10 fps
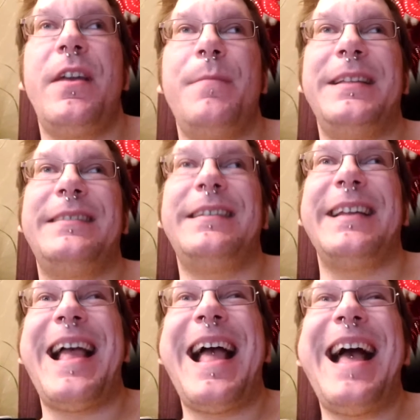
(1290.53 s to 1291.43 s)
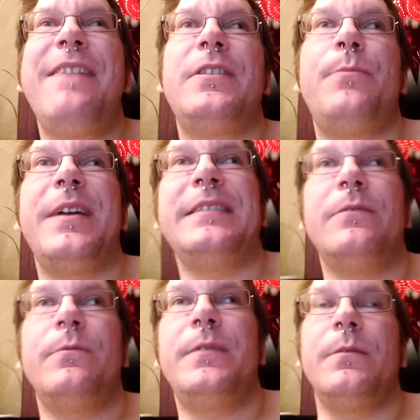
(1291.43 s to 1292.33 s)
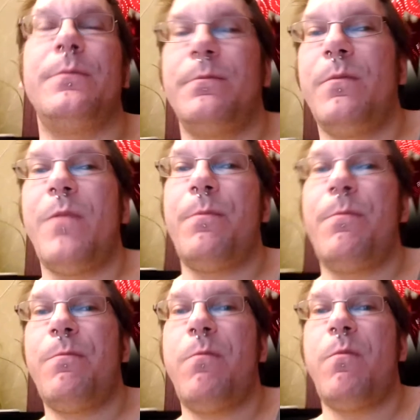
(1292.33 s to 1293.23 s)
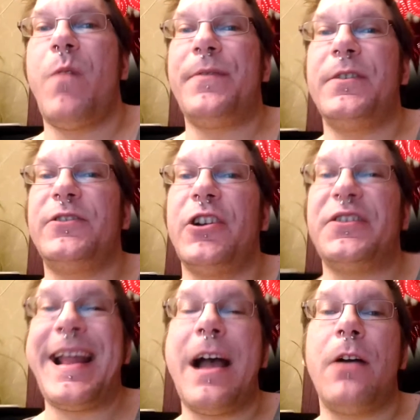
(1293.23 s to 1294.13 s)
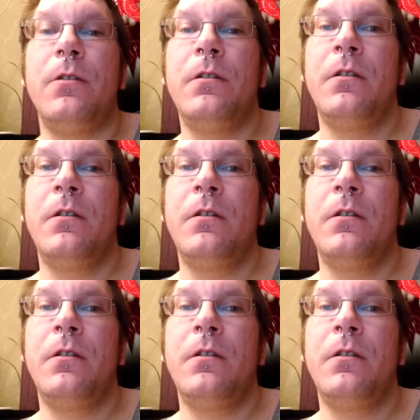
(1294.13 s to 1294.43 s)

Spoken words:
I mean, it's like half the price of what they're charging now.